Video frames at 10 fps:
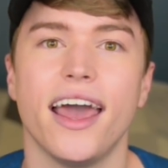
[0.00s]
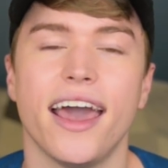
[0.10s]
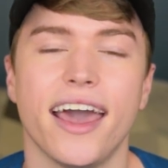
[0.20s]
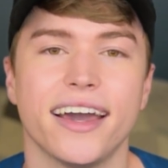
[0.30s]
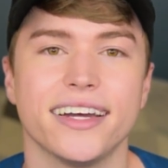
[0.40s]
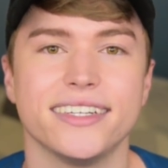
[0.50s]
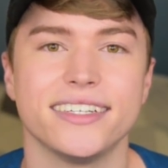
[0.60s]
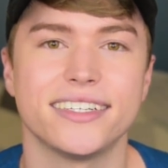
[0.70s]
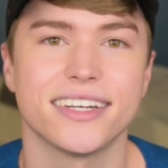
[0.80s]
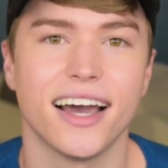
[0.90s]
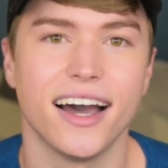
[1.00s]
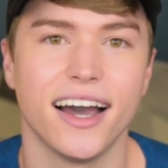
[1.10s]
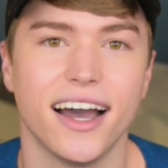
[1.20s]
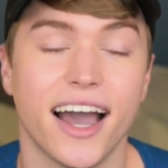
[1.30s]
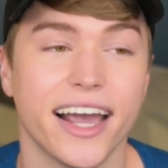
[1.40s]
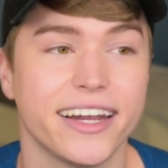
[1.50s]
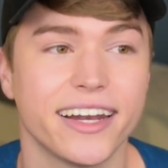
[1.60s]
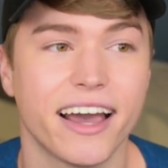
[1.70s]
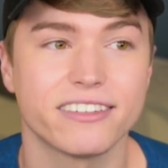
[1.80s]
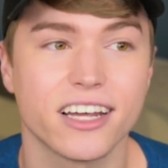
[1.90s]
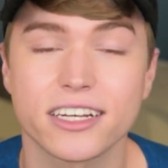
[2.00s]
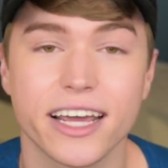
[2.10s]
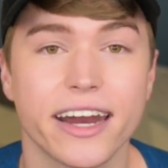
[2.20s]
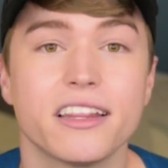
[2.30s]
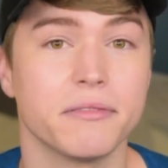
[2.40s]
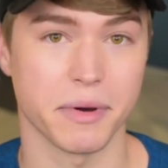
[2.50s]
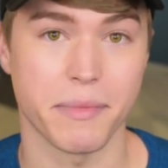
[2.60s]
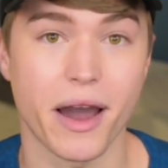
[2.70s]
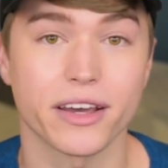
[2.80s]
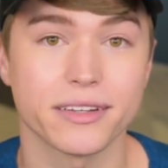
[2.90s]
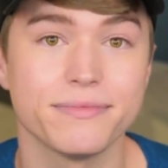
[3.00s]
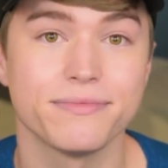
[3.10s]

and I didn't have to talk to any of them about it.